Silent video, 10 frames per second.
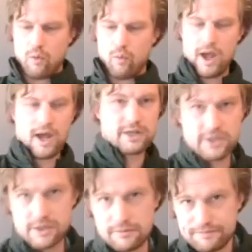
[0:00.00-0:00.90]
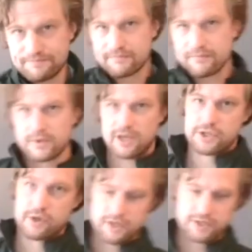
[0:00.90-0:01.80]
wax is
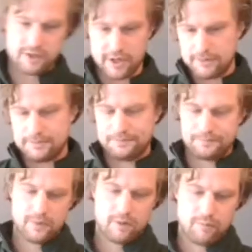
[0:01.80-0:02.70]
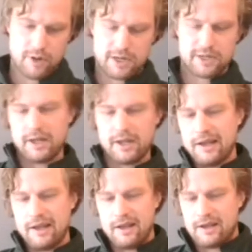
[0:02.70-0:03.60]
a good insulator, but
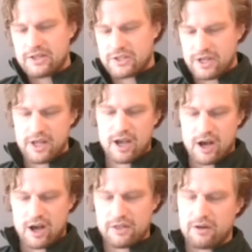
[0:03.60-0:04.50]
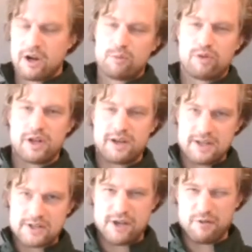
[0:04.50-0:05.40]
sitting on the ground plate, it
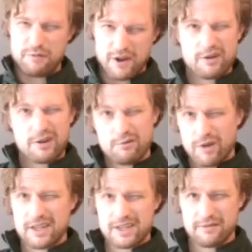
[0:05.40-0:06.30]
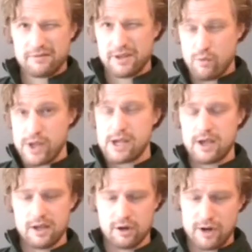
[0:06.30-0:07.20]
does have a very relatively weak
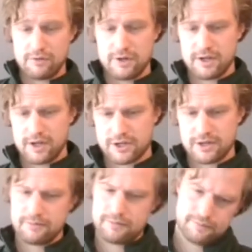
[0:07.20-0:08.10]
grounding connection.